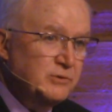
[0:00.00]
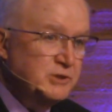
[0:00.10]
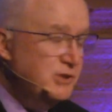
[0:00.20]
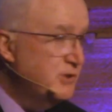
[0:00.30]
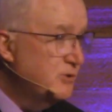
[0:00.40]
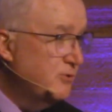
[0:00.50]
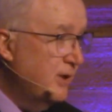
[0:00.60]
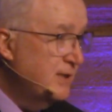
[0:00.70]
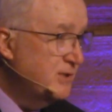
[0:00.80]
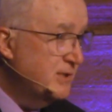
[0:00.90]
and Jesus
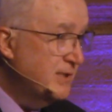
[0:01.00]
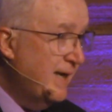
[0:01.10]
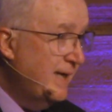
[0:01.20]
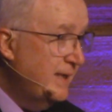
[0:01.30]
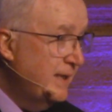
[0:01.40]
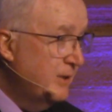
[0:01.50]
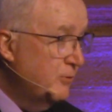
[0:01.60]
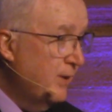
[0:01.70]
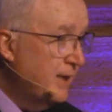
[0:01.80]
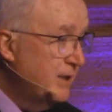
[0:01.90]
Christ is guiding and
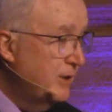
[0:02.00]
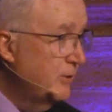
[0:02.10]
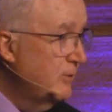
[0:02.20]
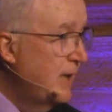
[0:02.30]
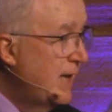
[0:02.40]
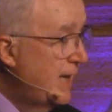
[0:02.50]
directing you,